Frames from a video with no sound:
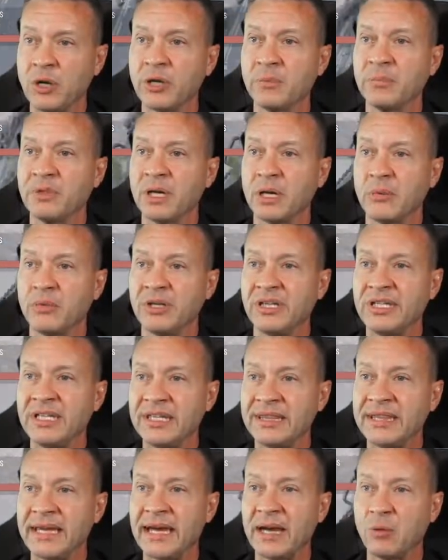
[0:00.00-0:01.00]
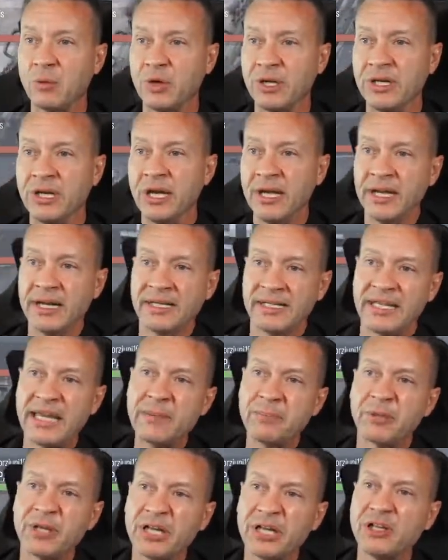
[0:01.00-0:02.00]
to be able to get that one,
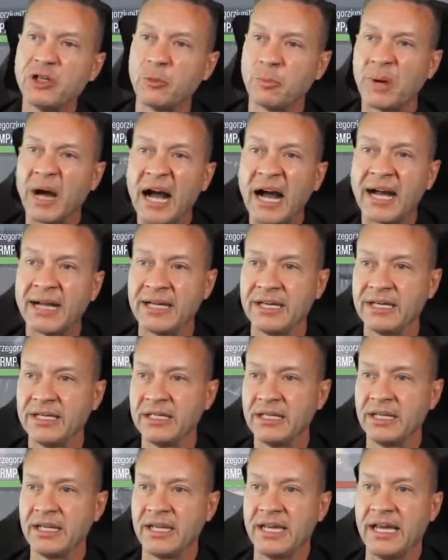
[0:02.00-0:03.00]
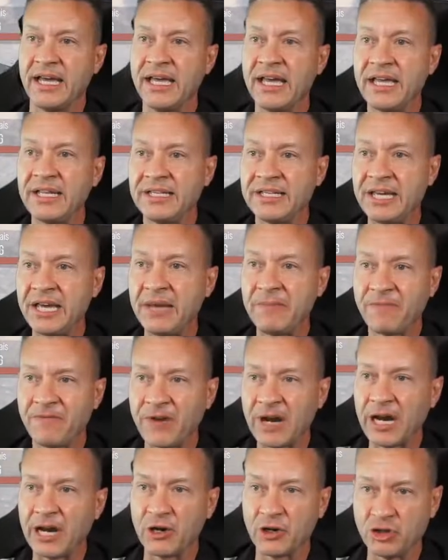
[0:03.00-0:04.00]
keep it in your pocket, and keep
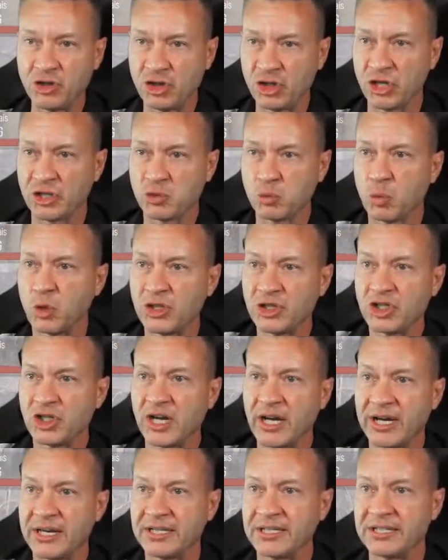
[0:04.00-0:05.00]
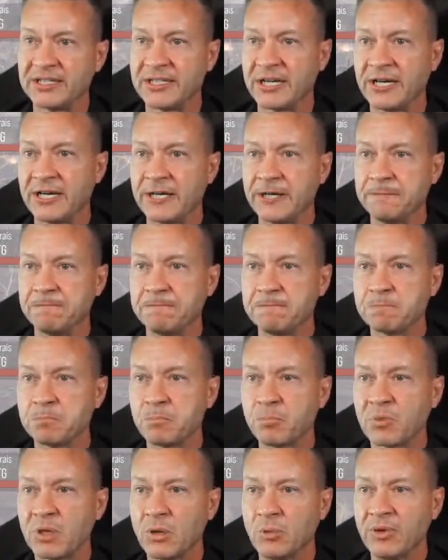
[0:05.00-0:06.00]
firing just one shot at a time.
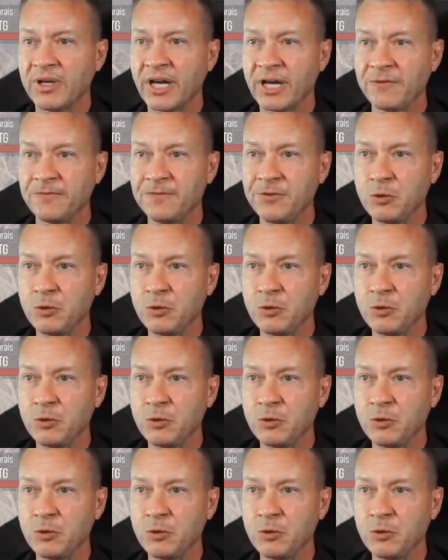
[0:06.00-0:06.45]
We got a few